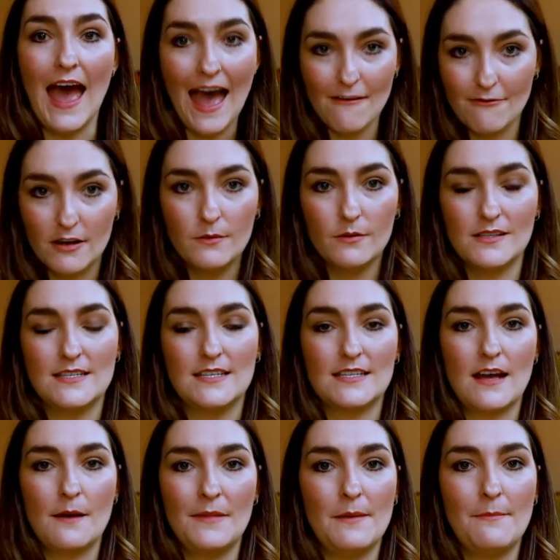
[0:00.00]
everyone's has
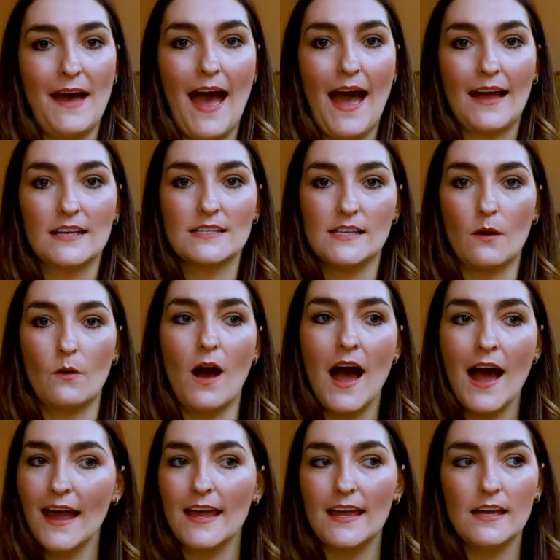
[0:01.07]
come in a bag. So
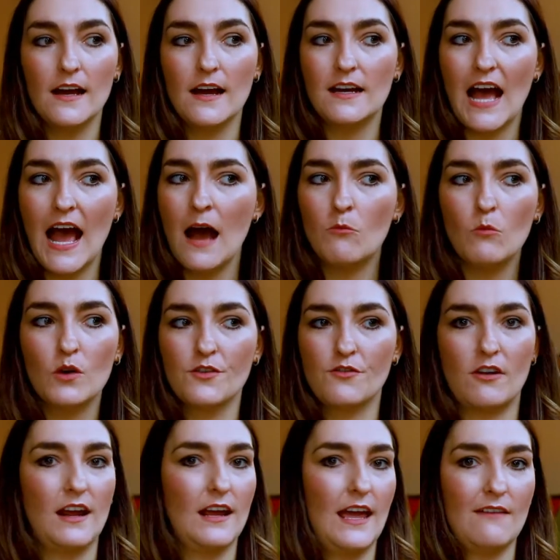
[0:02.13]
I am
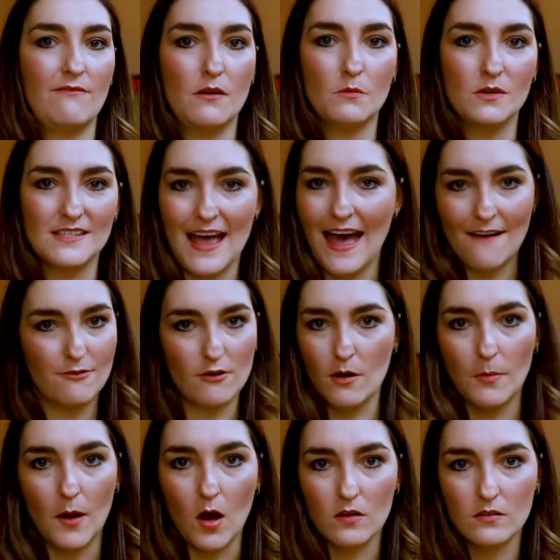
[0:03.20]
wondering if it was ever
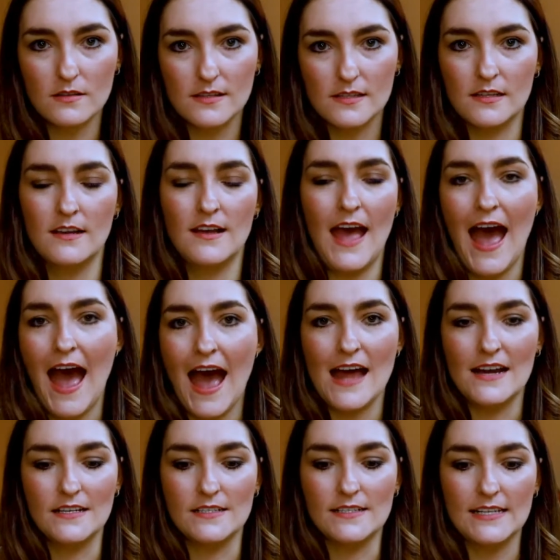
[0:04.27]
a box.
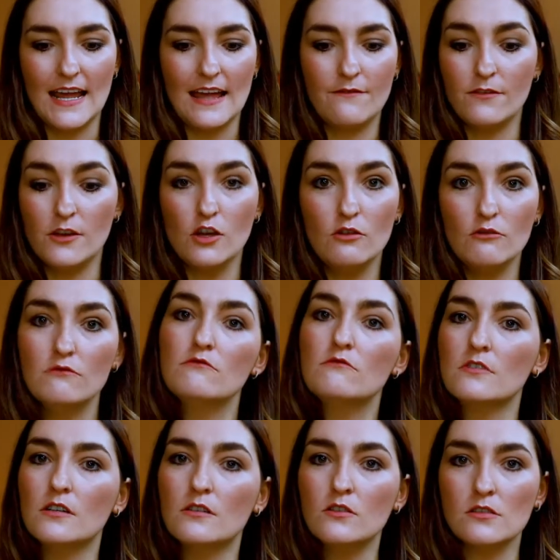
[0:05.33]
And if
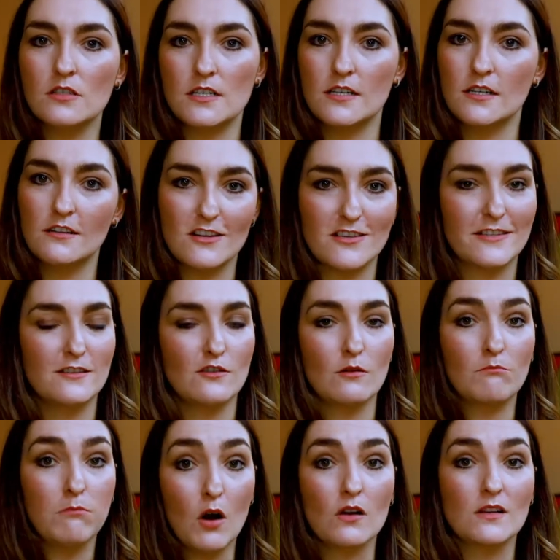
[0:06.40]
you ordered a Lost
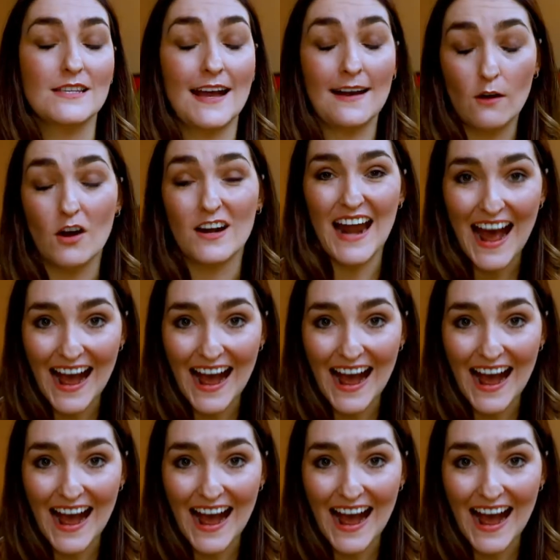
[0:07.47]
Stock box and got an